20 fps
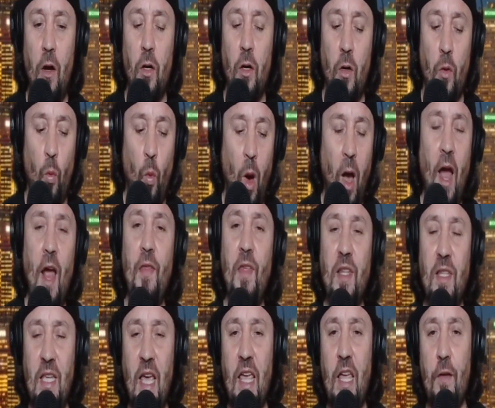Why the
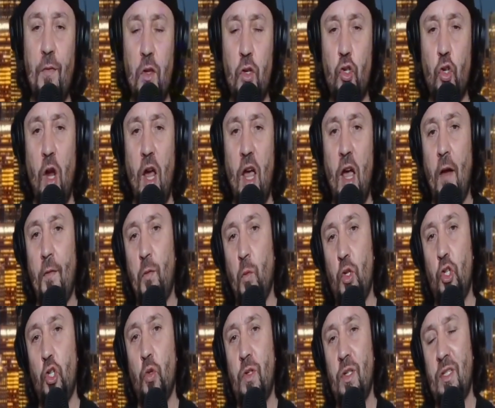day of the draft would
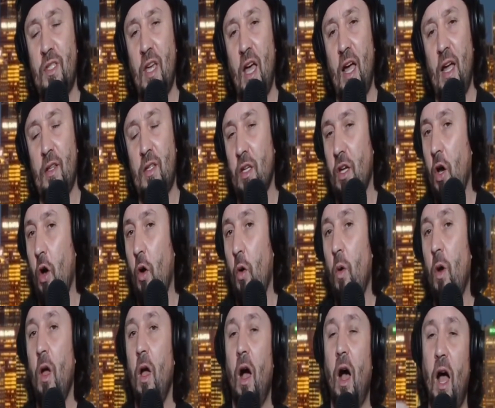you decide to go
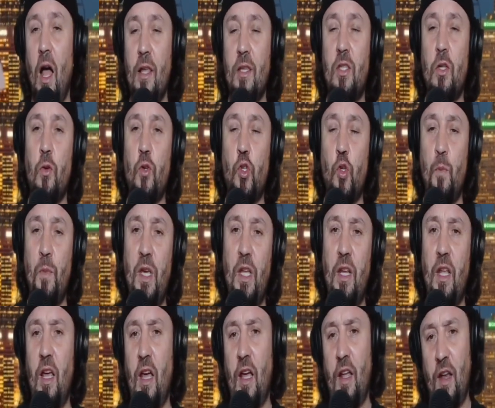on social
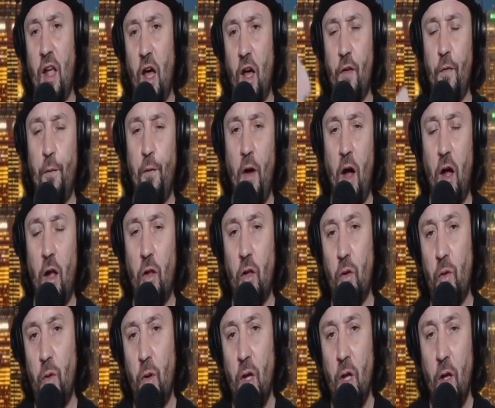media and
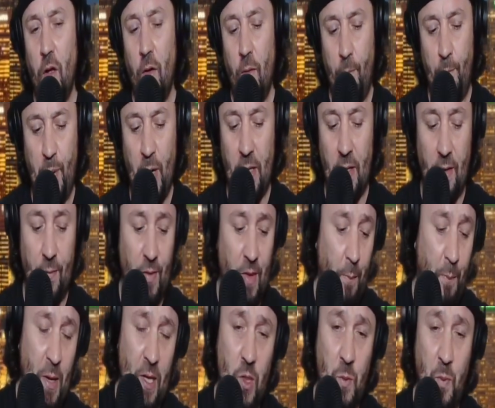unfollow the
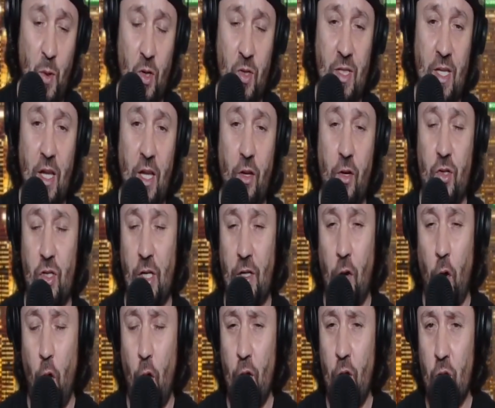Pittsburgh Steelers on
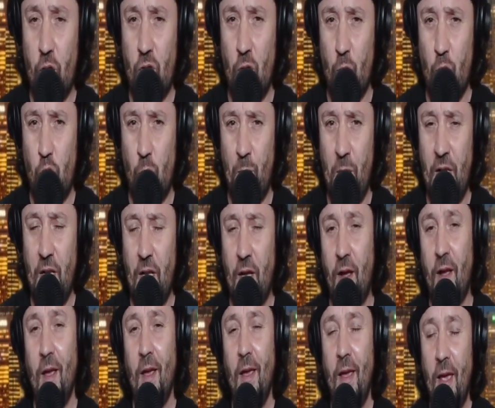all your social media?
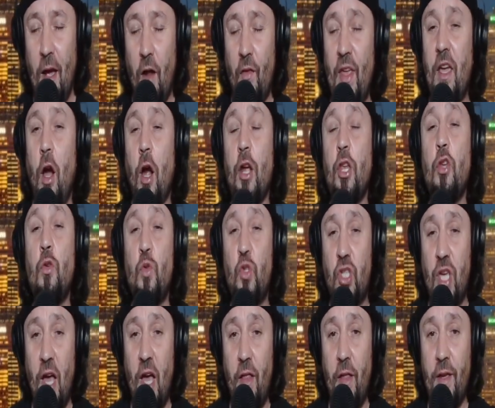Are you
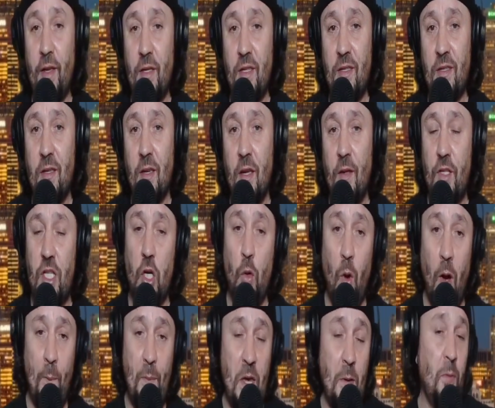jealous? Do you
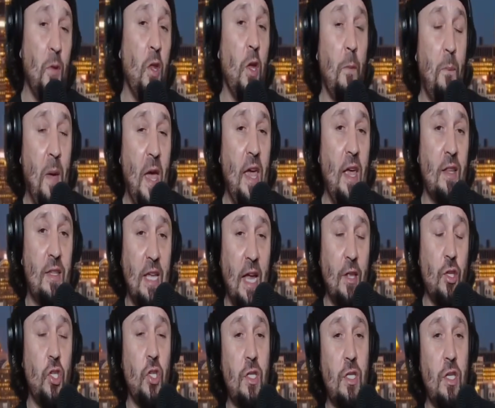want people to pay
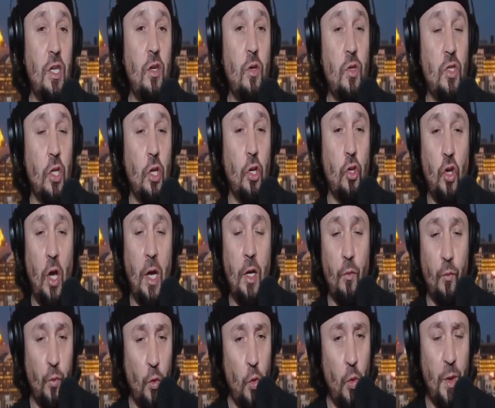attention to you, so you're trying to
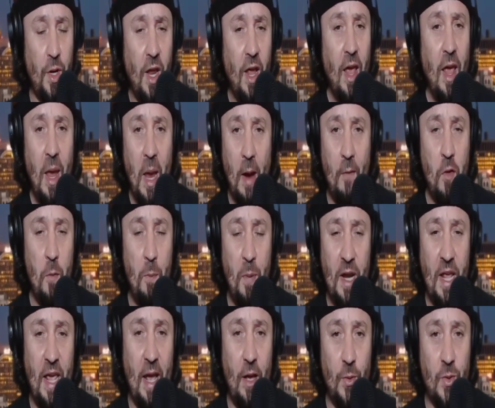ruin
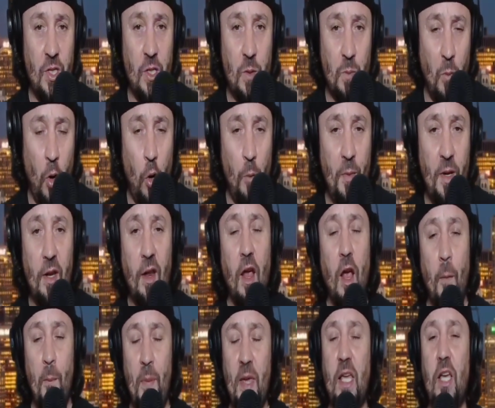everybody else's moment?
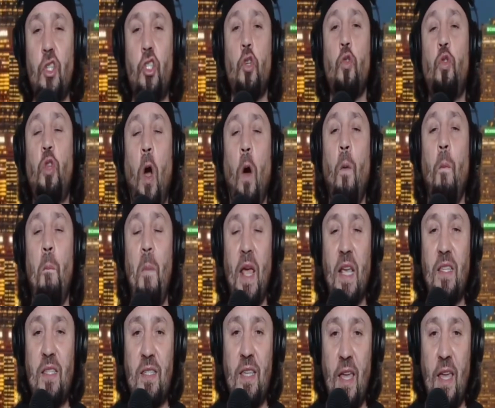Because you don't make
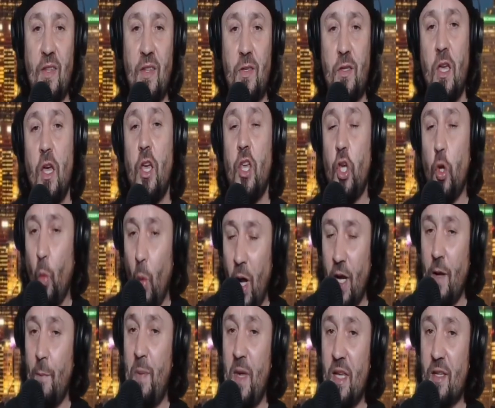sense. You want
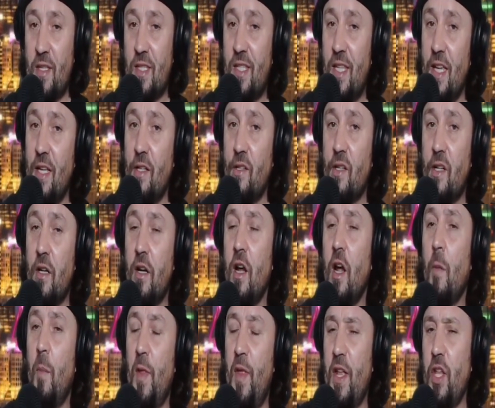to be a Steeler,
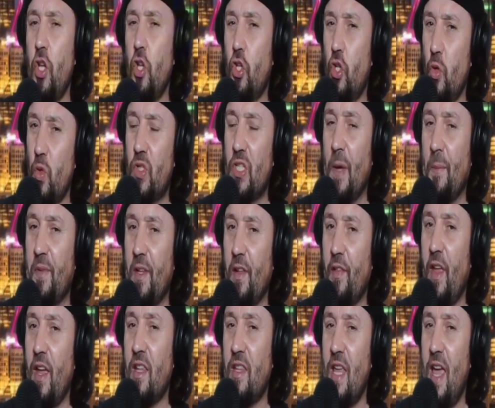but then you do something
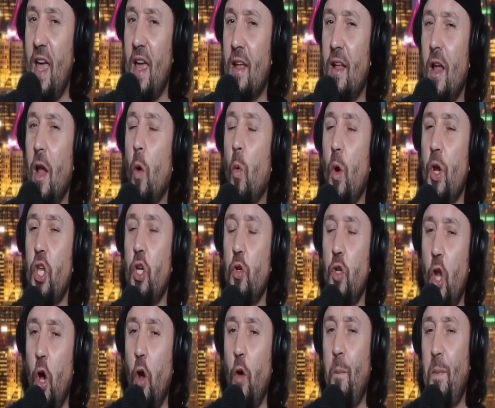like that where you
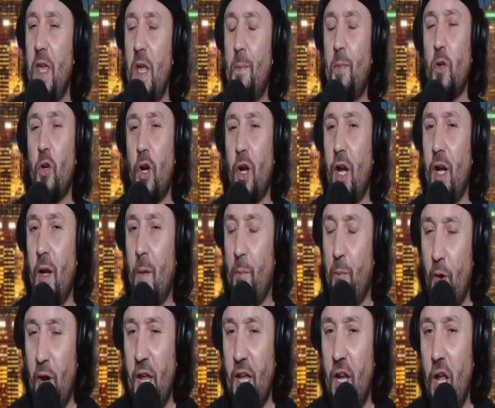know people are going to
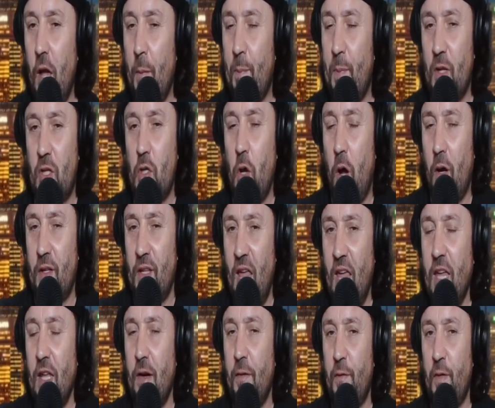bring it up and talk
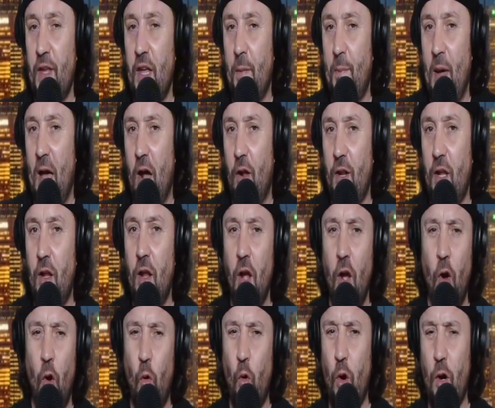negatively about it
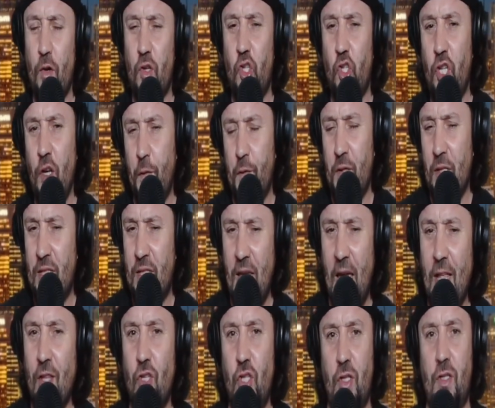or shift
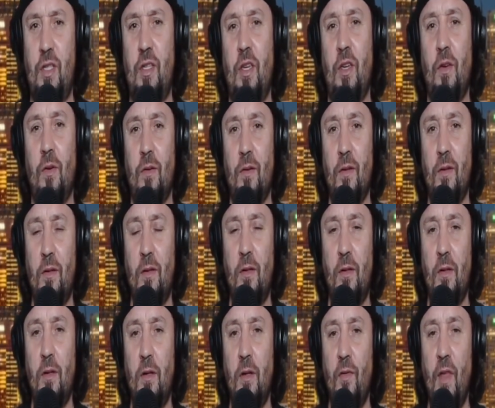attention to you.
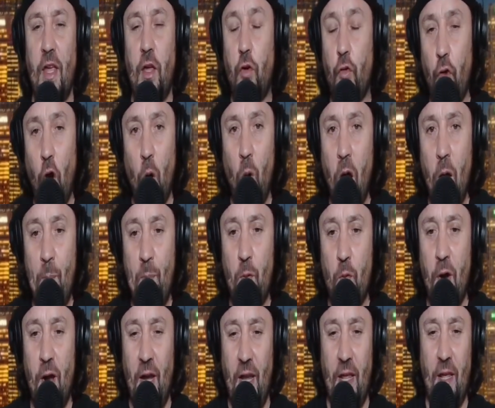Like, grow up
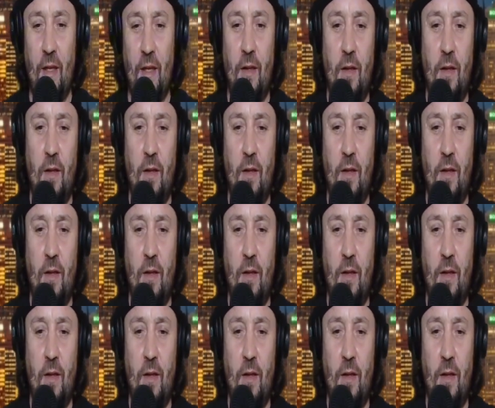already.